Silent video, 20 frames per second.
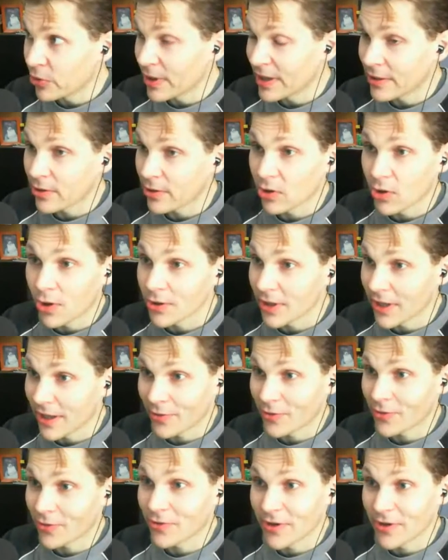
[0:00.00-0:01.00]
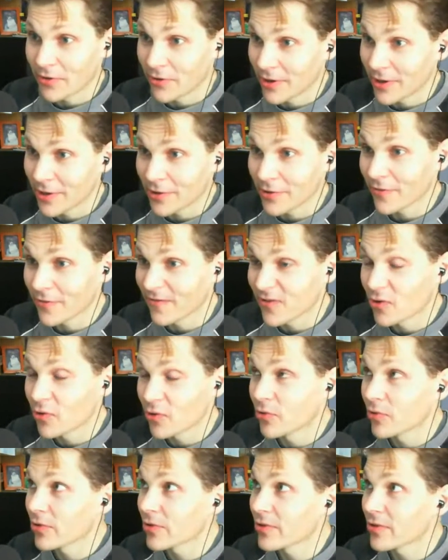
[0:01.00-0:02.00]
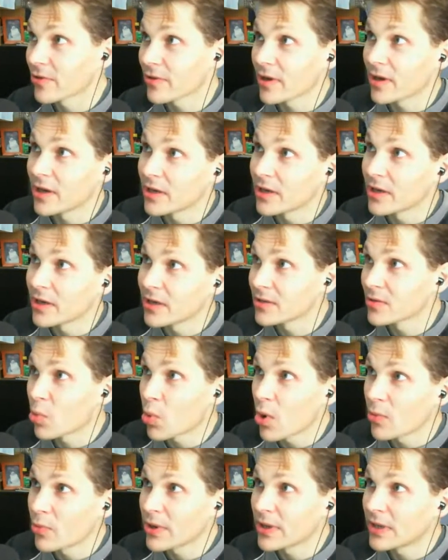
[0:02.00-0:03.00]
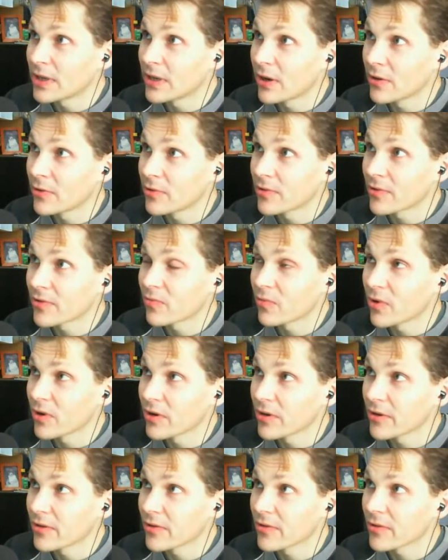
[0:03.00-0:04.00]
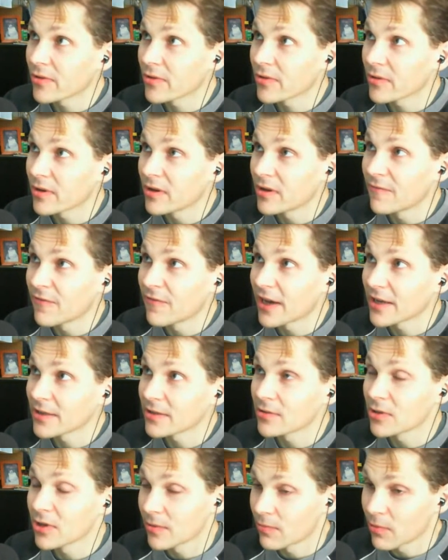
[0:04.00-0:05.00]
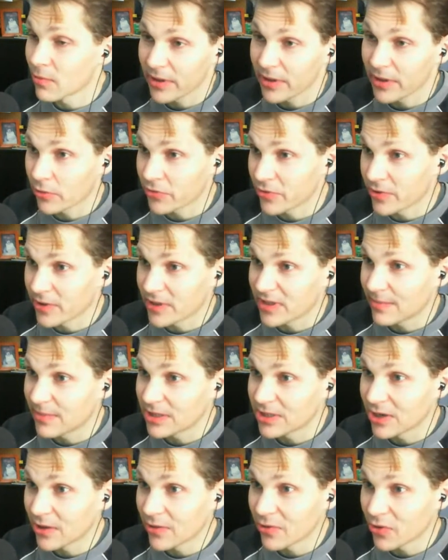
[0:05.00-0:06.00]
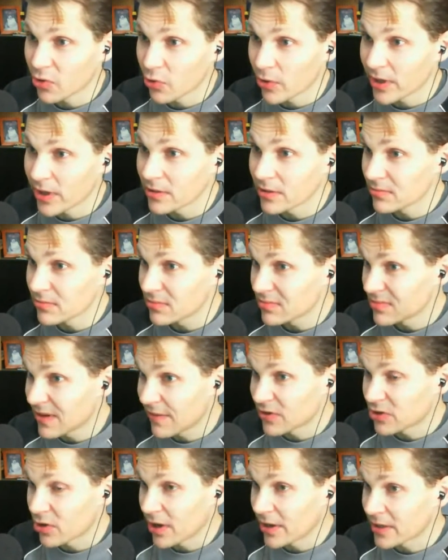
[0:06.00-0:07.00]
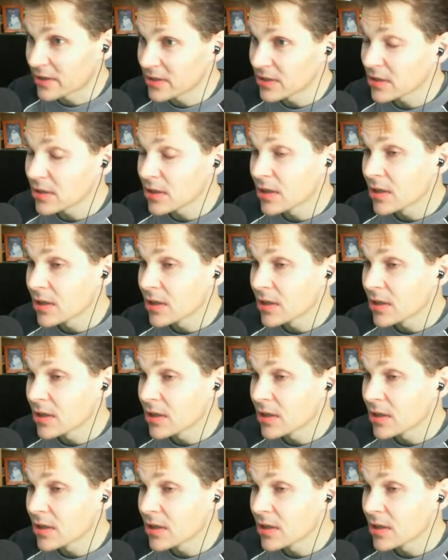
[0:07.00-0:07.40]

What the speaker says: it's a lot less serious, of course. And what we noticed was, in fact, you probably heal through the damage in story. Never tried it.